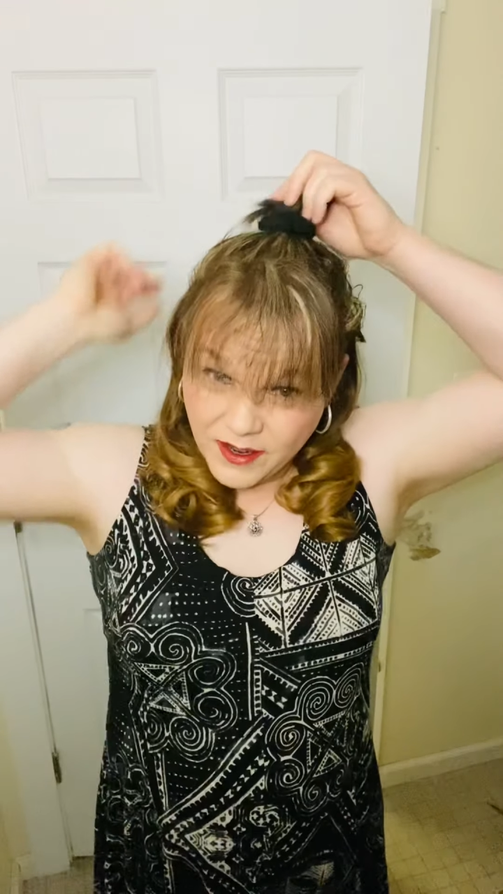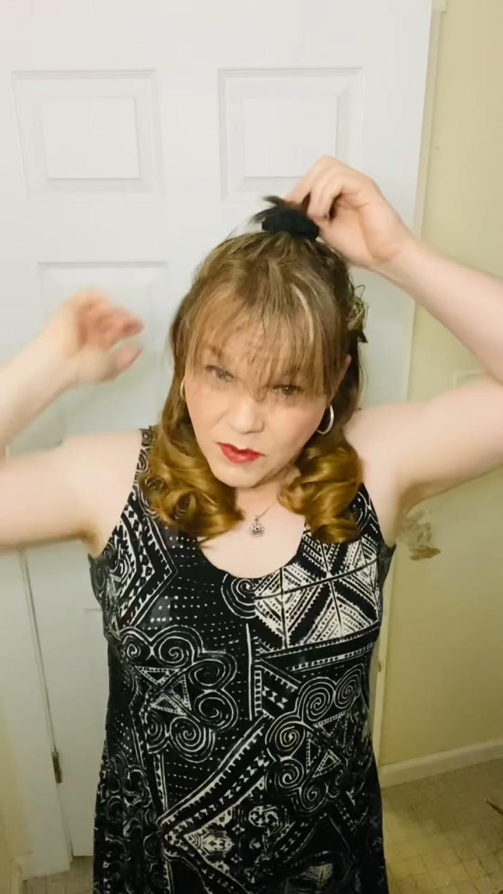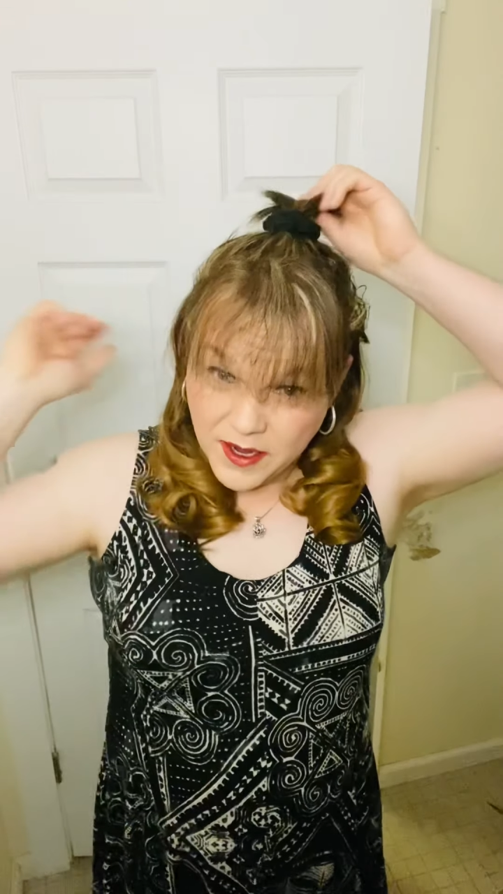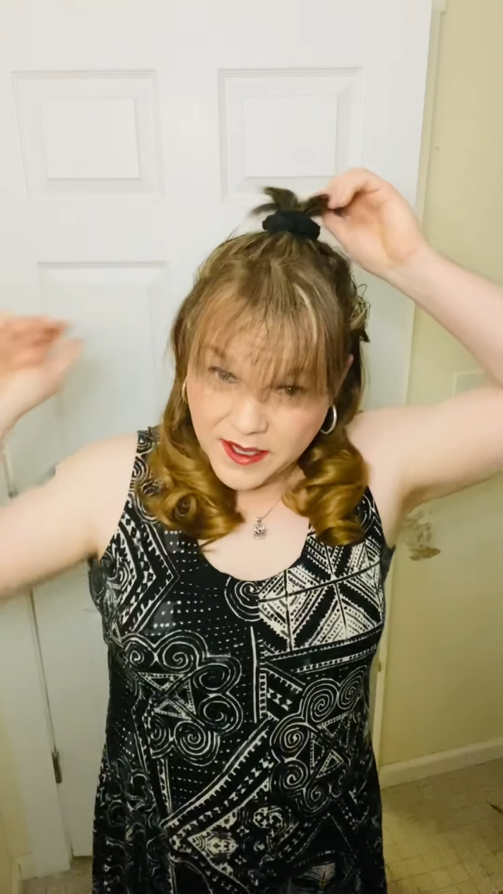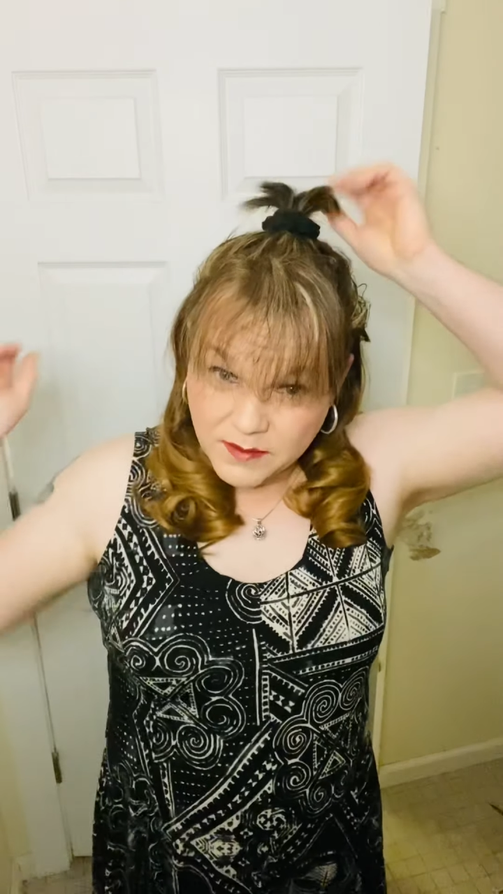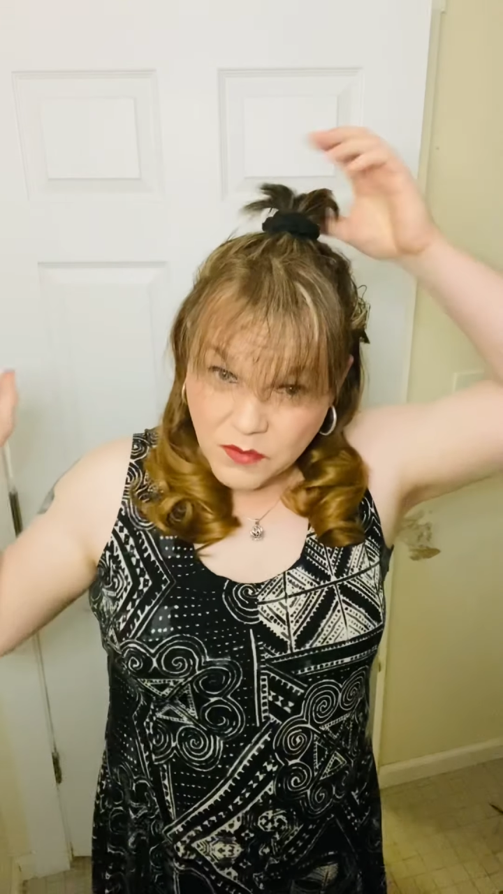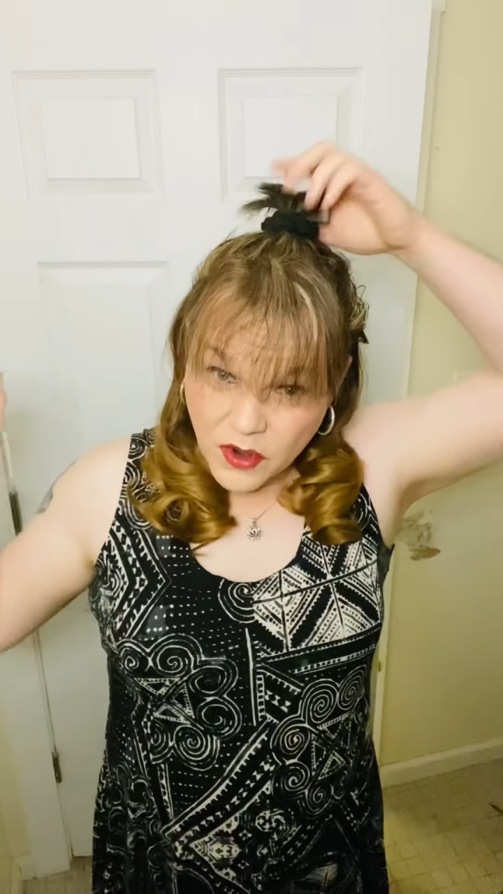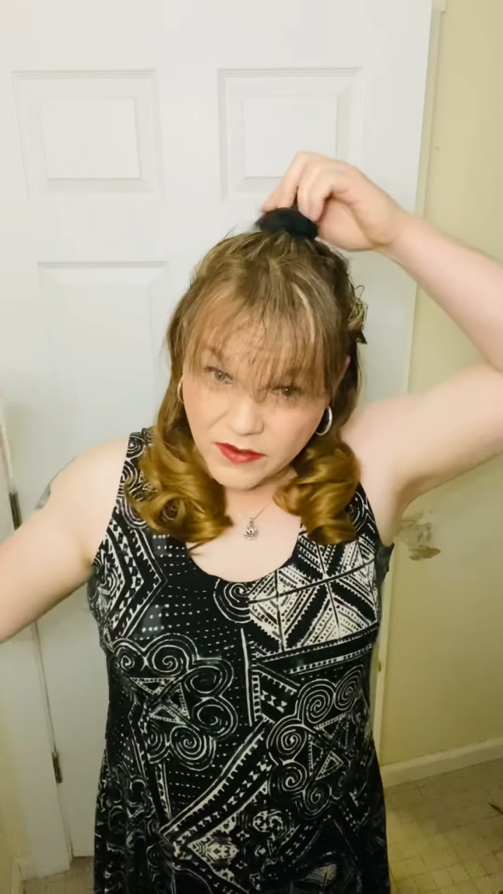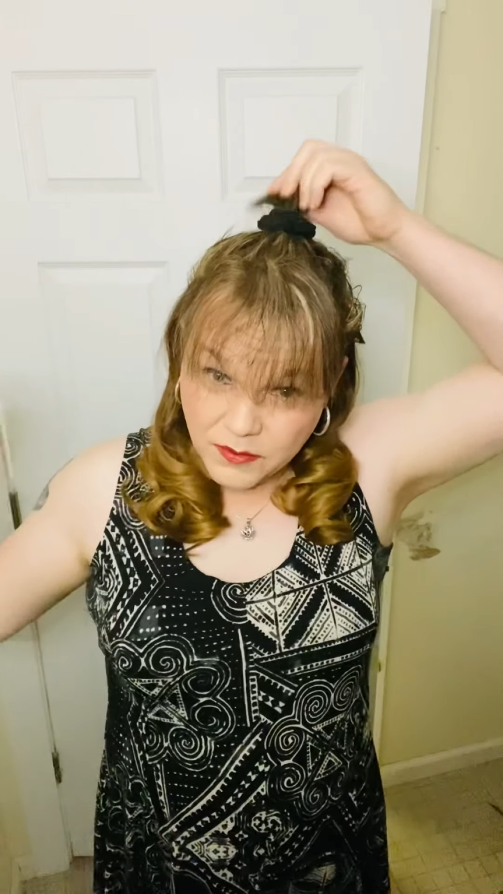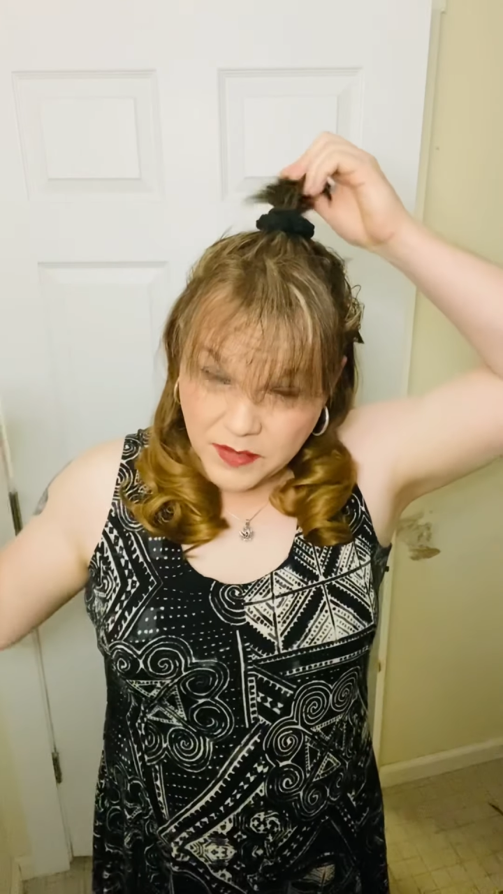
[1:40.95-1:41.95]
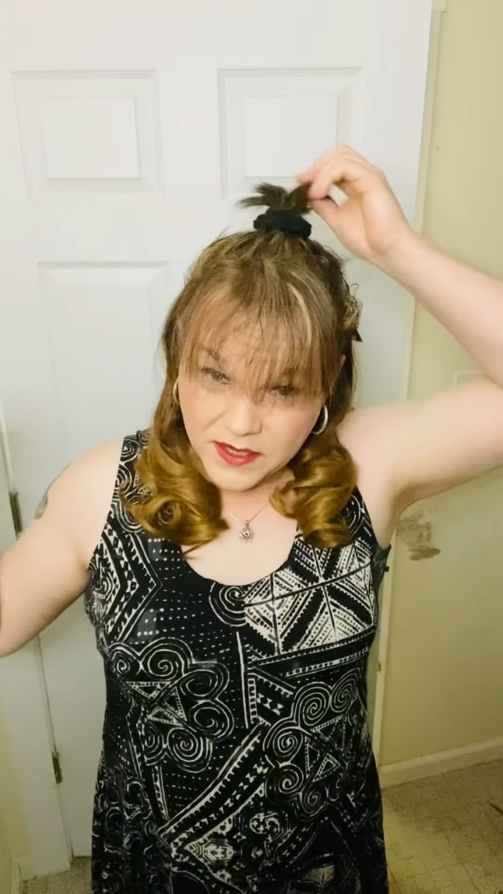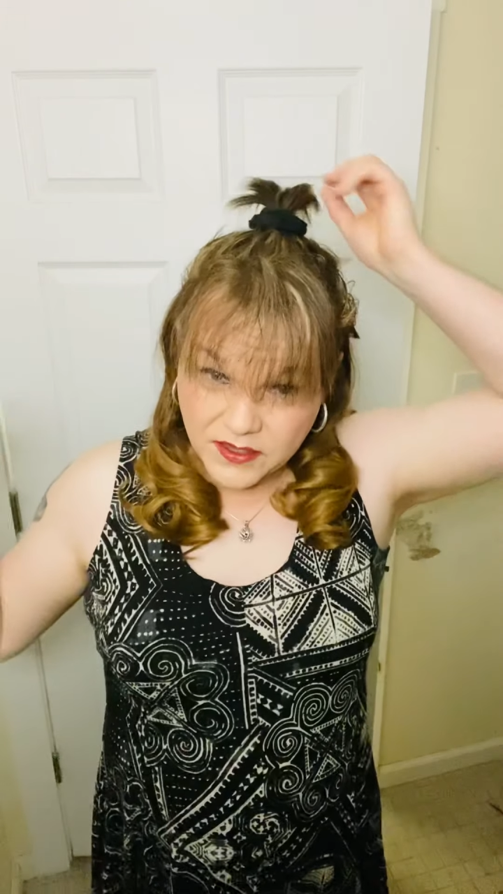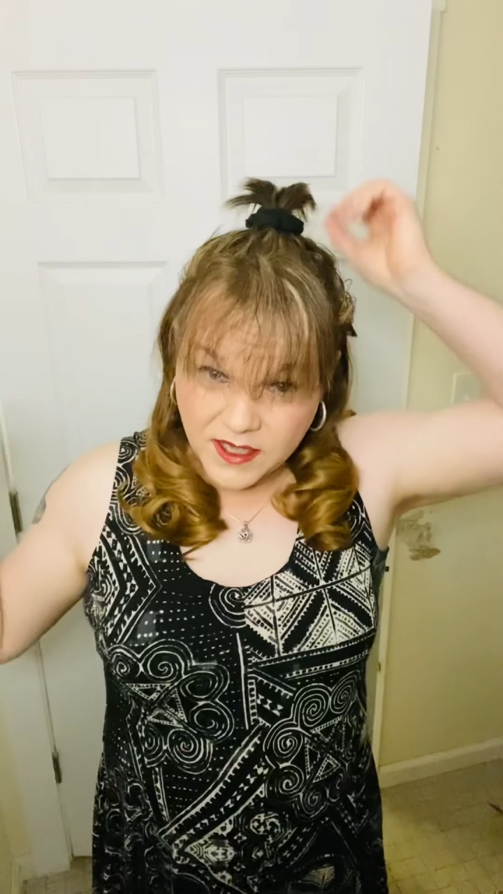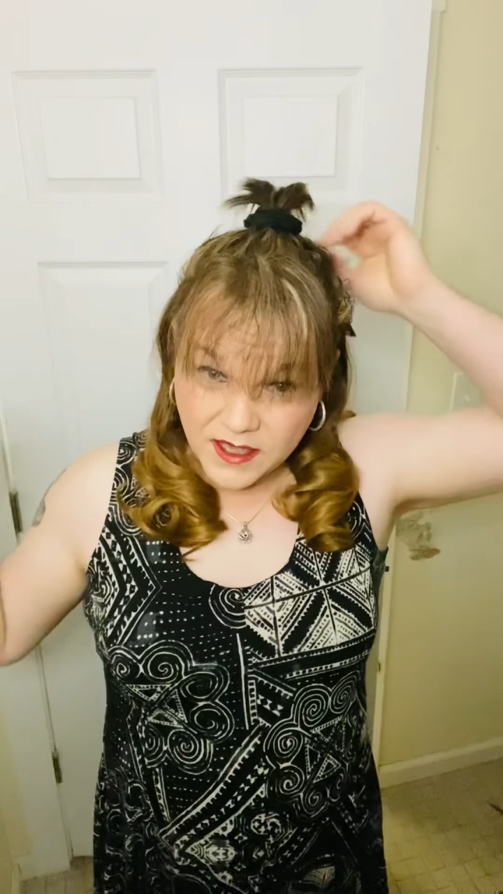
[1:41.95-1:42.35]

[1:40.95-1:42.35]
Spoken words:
I wanted more of a pixie